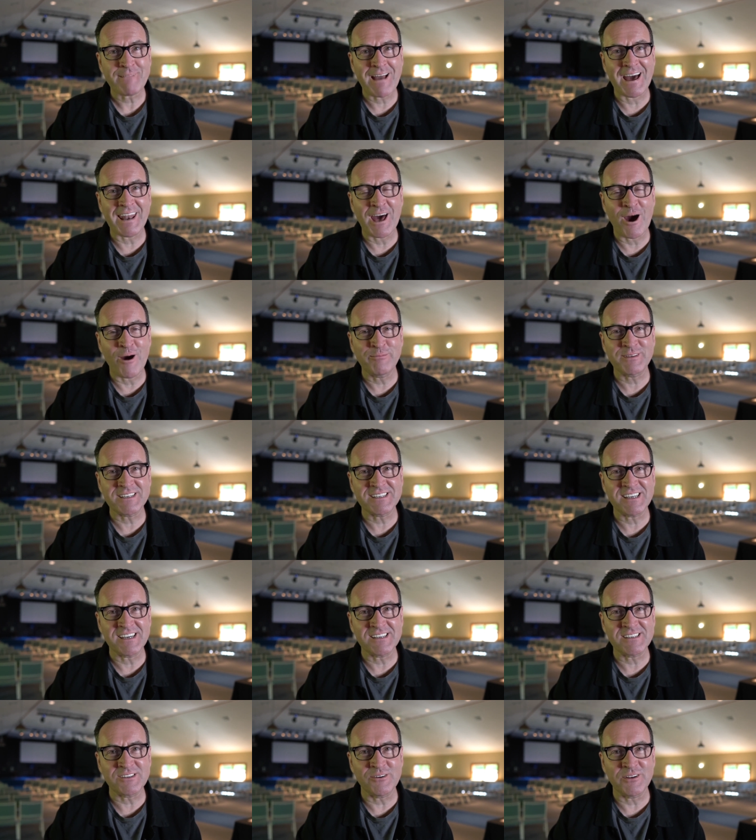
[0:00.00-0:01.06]
And I hope to see
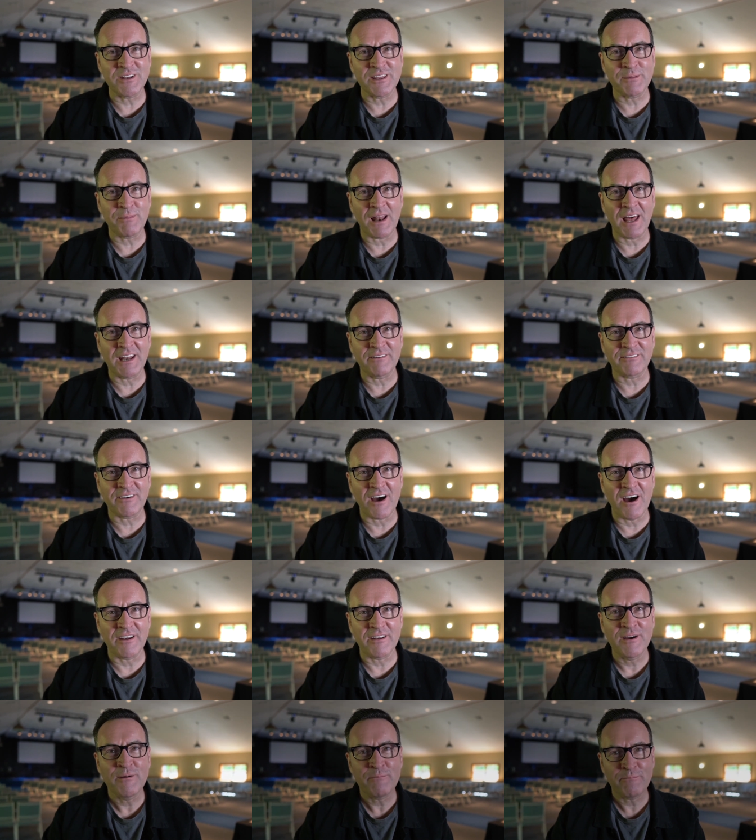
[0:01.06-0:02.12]
you soon in the plan of
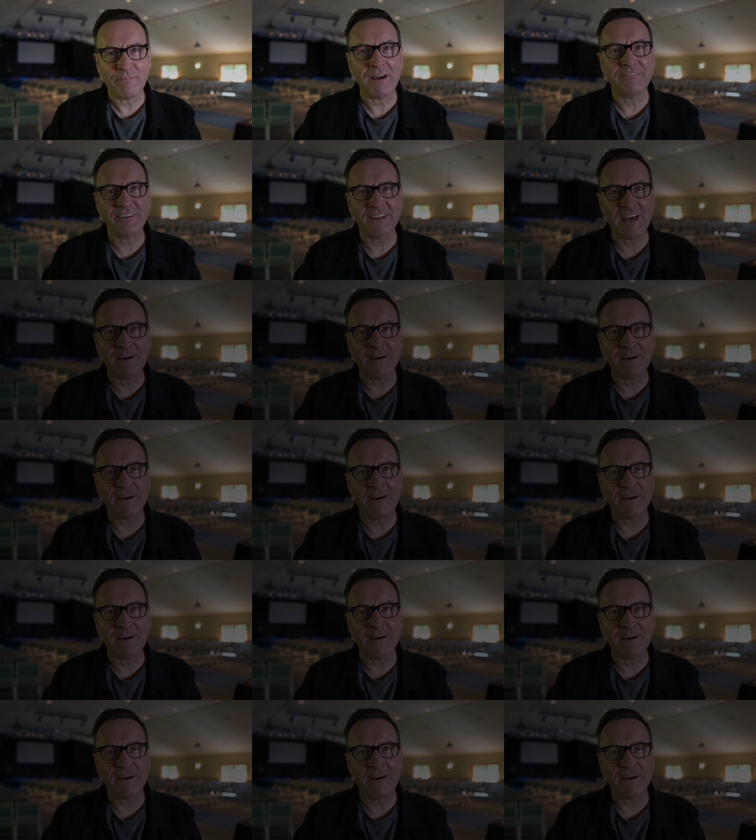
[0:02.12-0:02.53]
God. Bye for